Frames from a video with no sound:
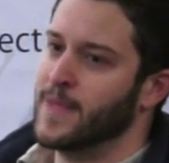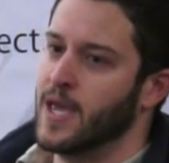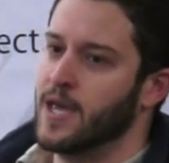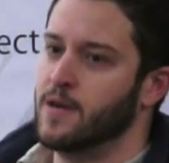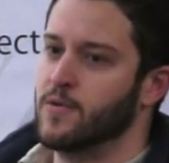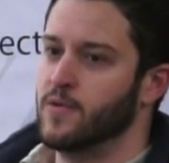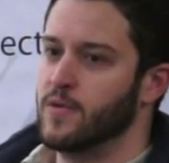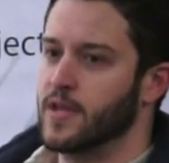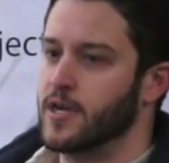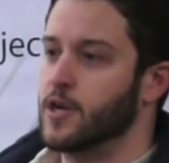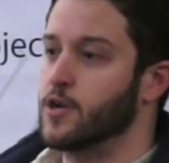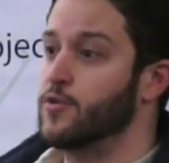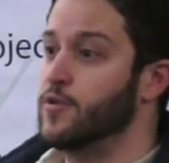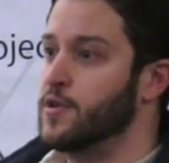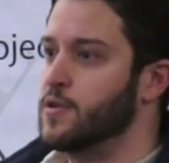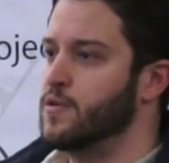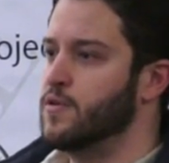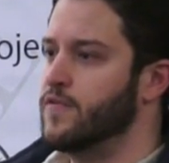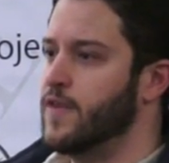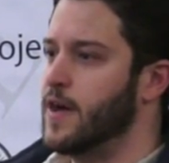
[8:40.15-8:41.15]
I don't know, like a
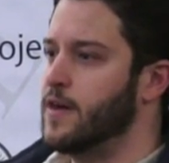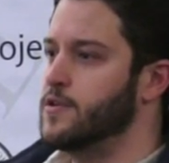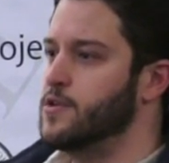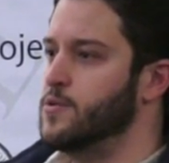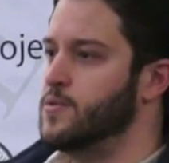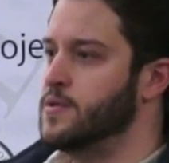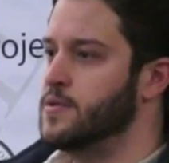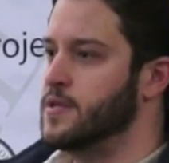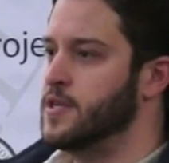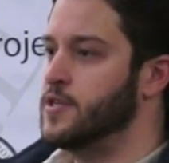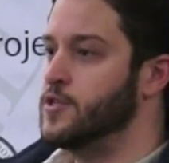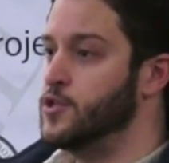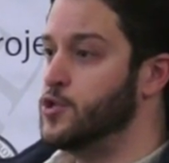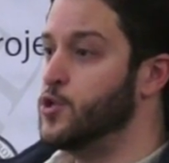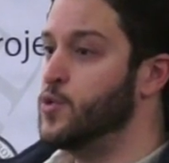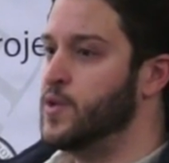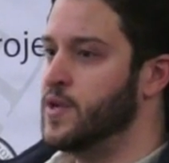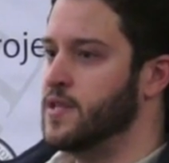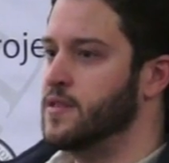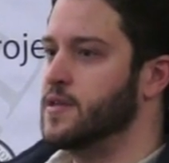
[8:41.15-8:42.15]
critical value in, in
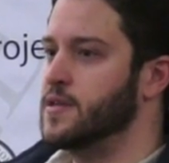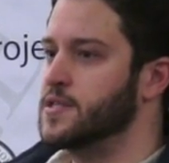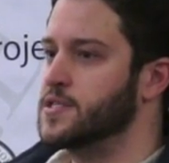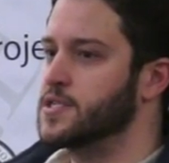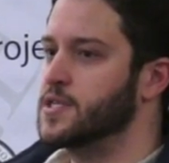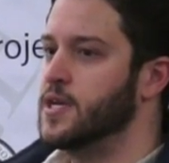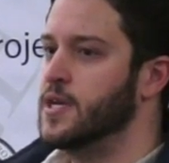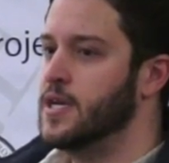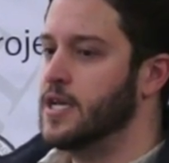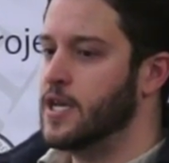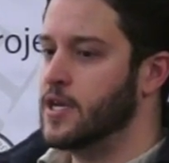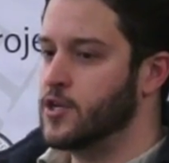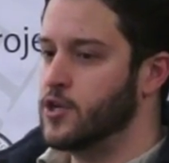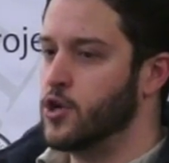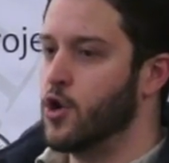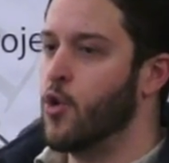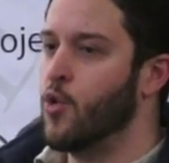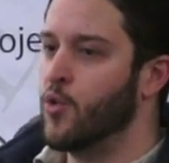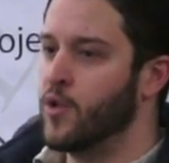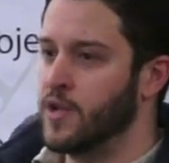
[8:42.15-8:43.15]
doing this and
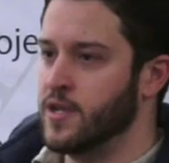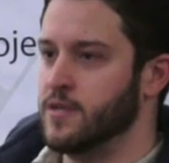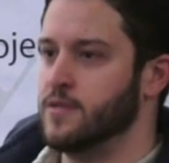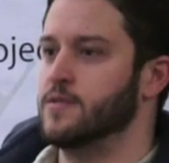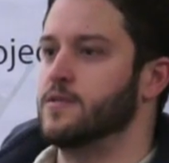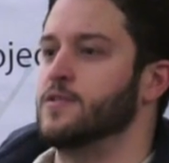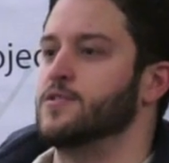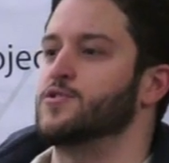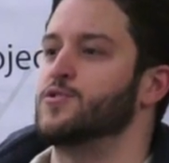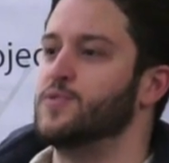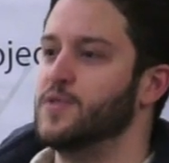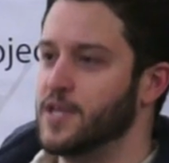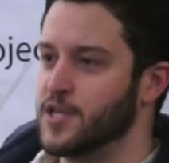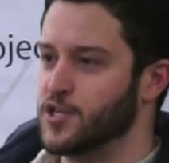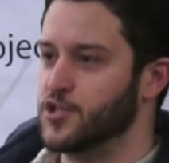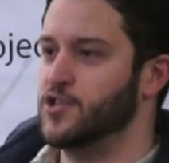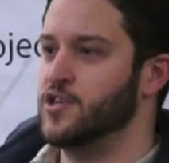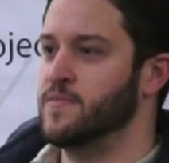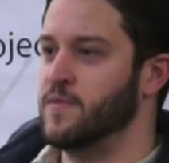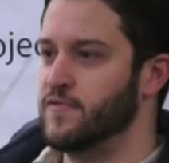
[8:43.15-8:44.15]
going to the
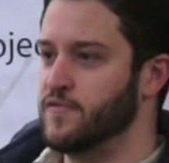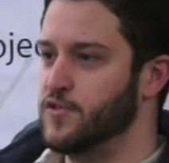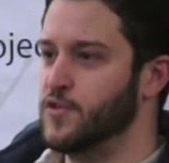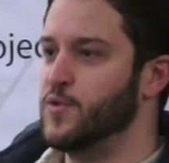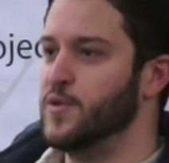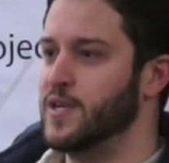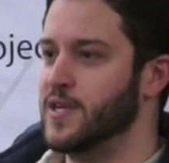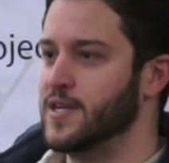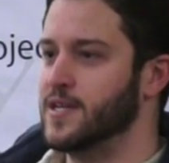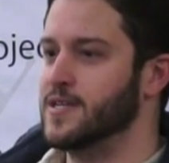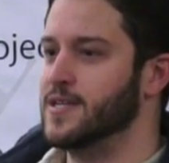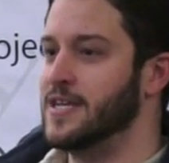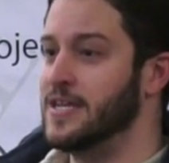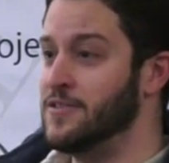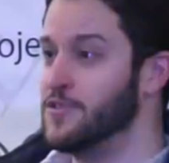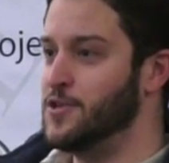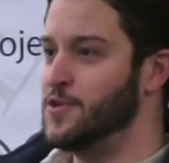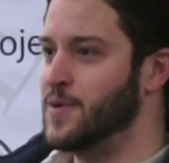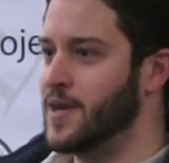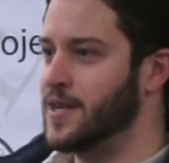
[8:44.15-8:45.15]
extreme of doing it
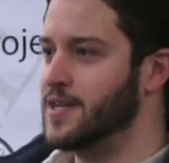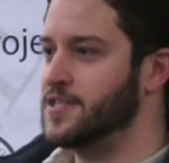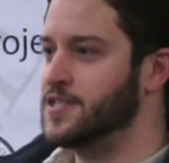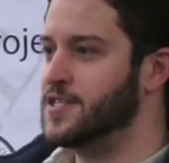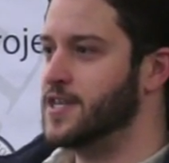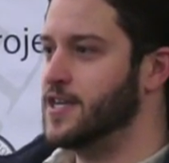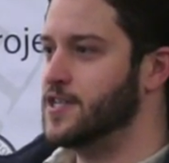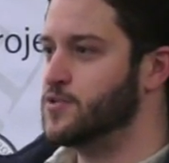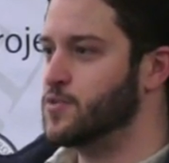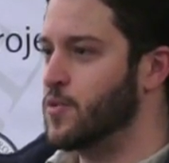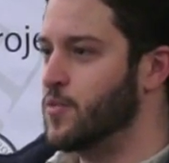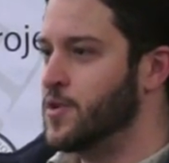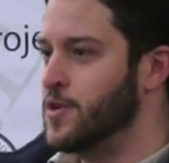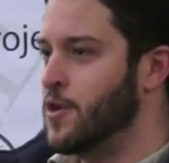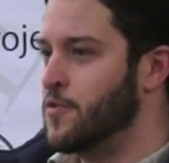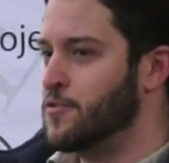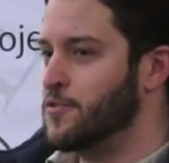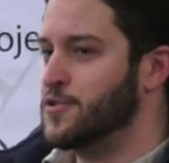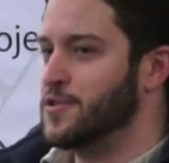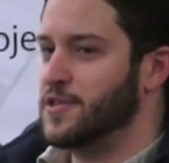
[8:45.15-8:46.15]
in the United States, where we
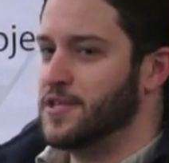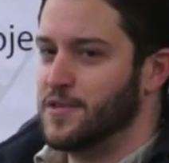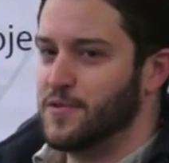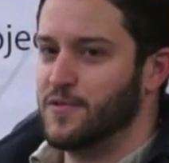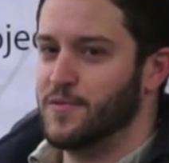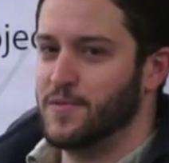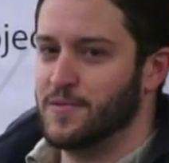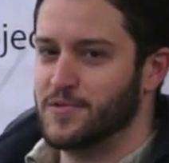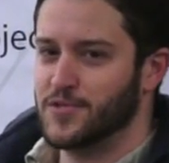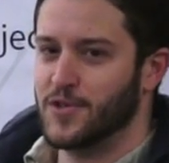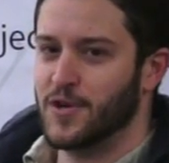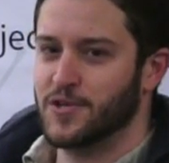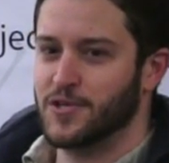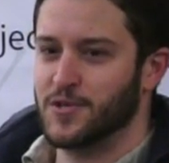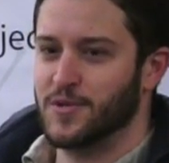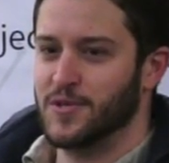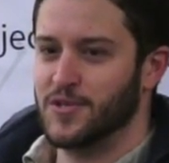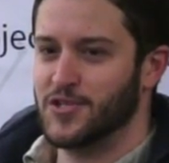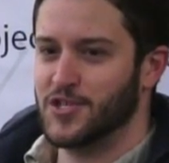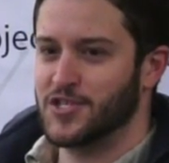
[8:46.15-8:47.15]
know that the legal
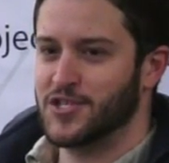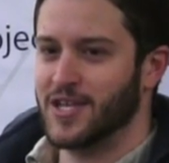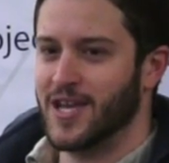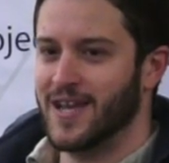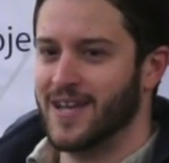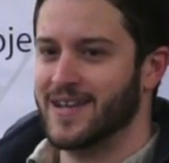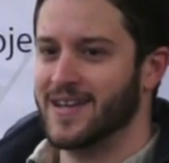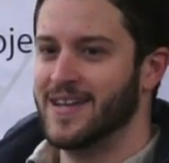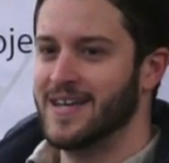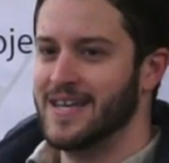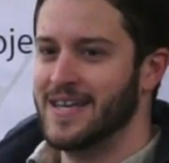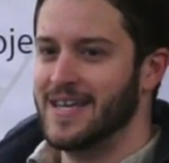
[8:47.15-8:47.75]
structure is just like,